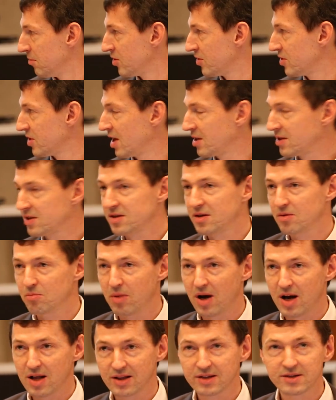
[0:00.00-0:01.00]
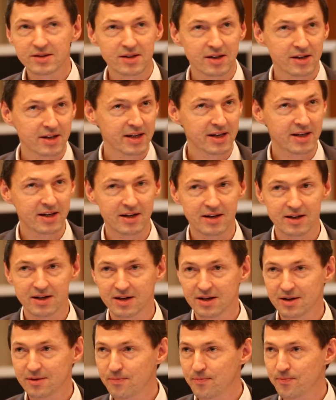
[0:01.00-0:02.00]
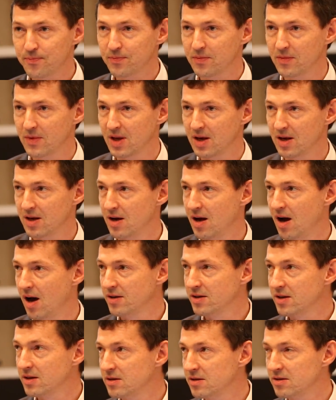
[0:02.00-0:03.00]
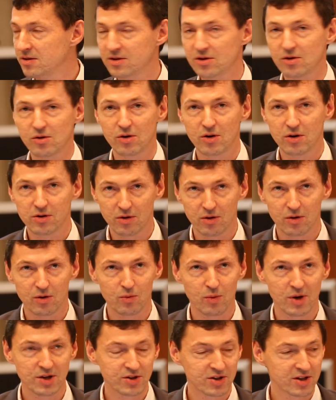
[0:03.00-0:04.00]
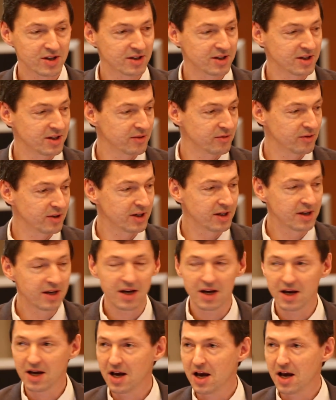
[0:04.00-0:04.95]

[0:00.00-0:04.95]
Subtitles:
just by listening others or watching TV